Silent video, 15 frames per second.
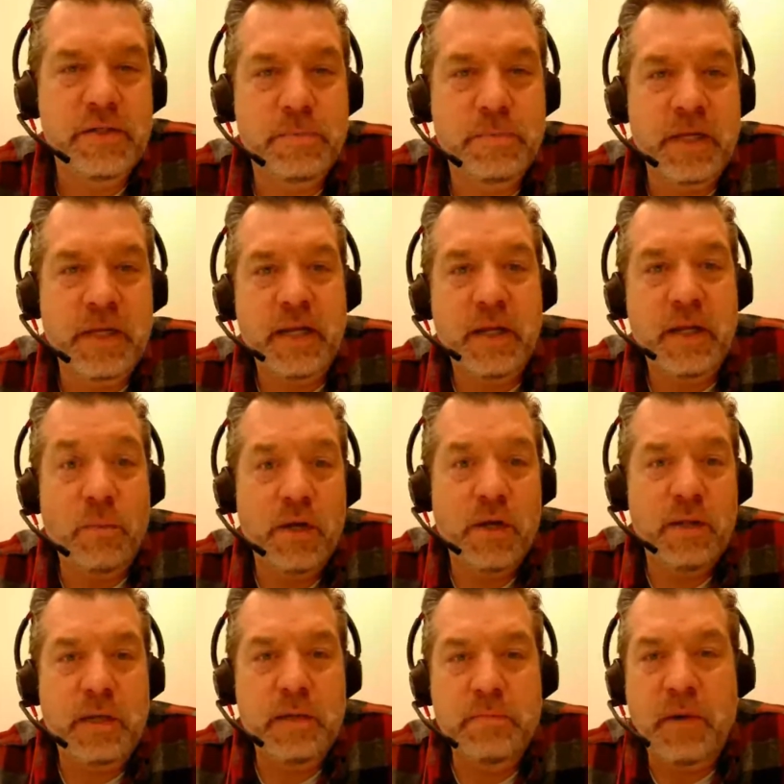But I didn't want
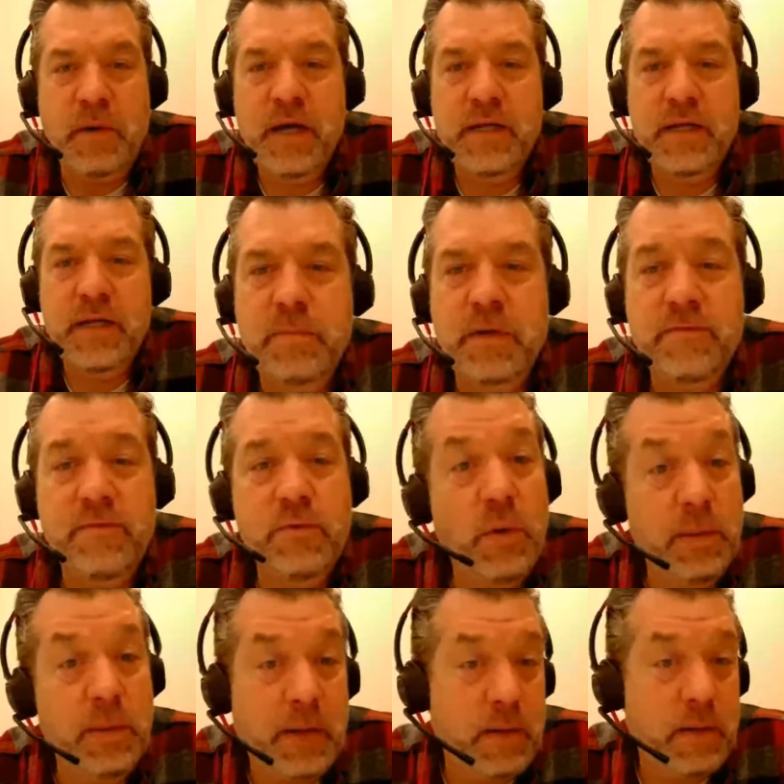anybody buying But if you want to buy